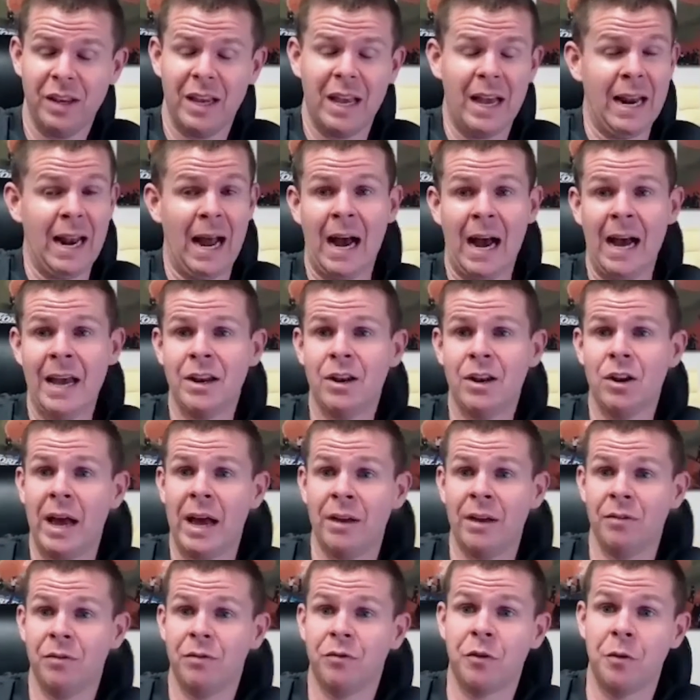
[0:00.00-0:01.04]
And I,
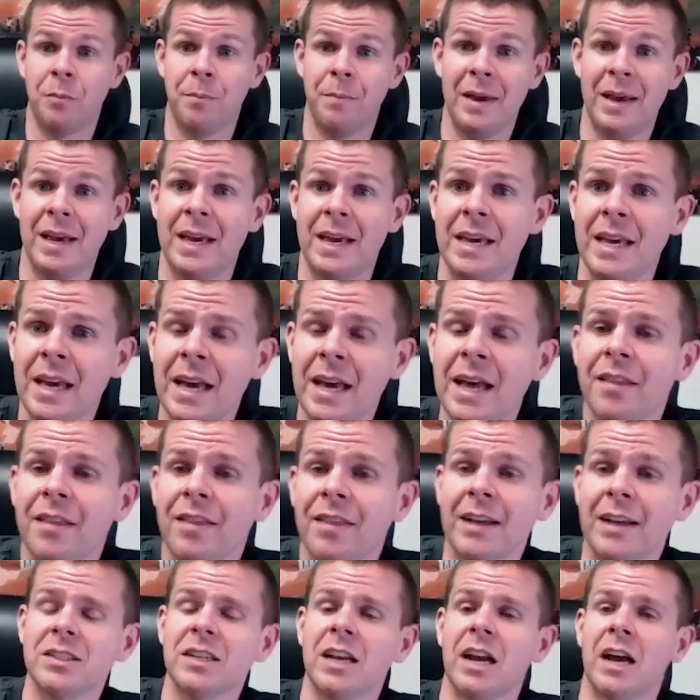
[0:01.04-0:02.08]
at, for me,
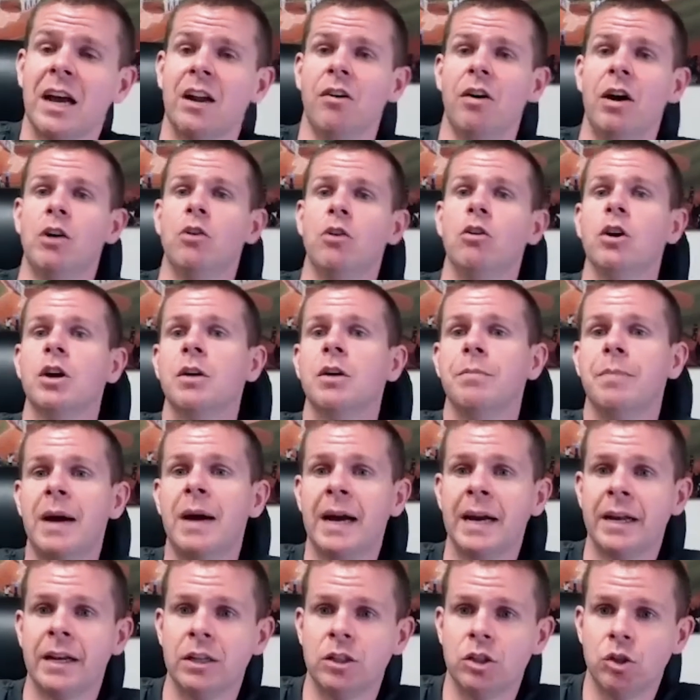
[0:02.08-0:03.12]
that's kind of like looking
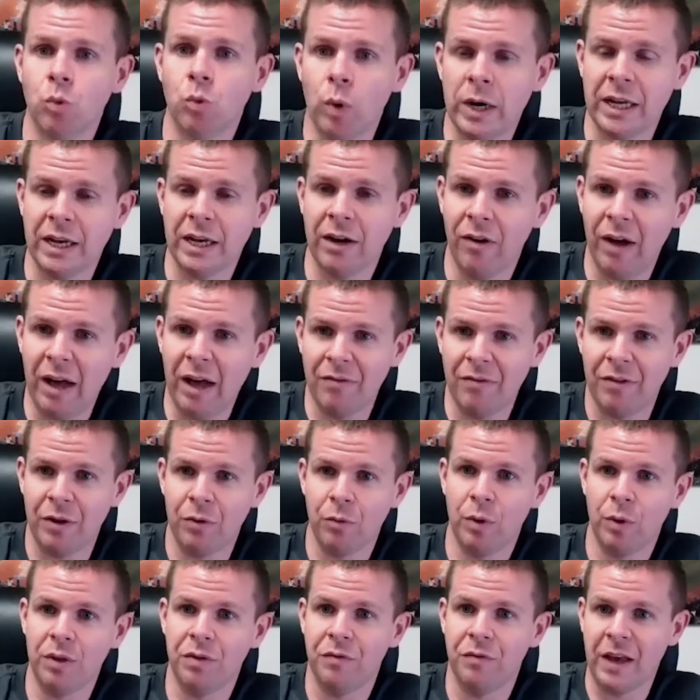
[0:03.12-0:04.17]
back at 2011
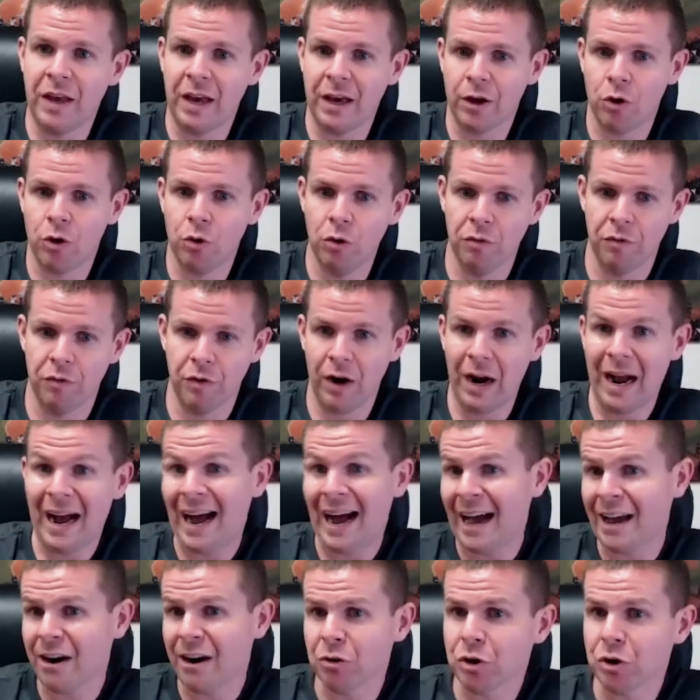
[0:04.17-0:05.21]
with Vancouver.
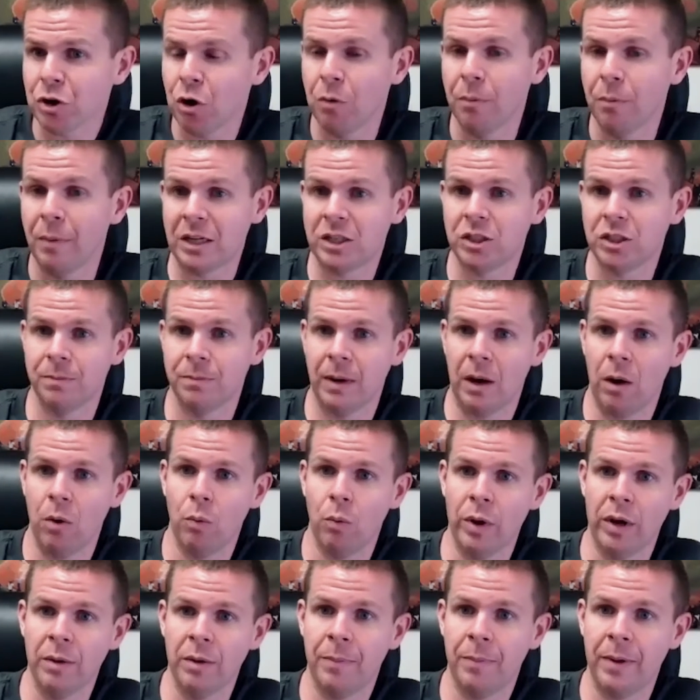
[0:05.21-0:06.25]
I don't know much about
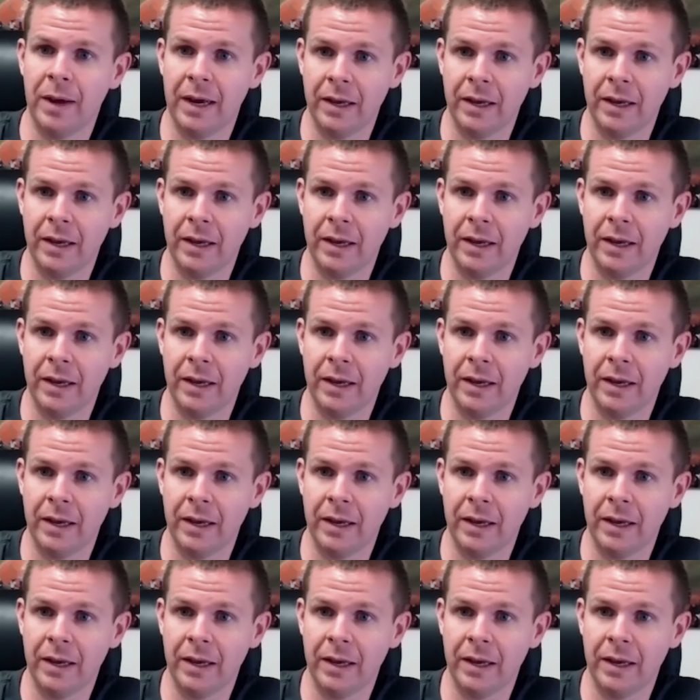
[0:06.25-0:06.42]
Winnipeg.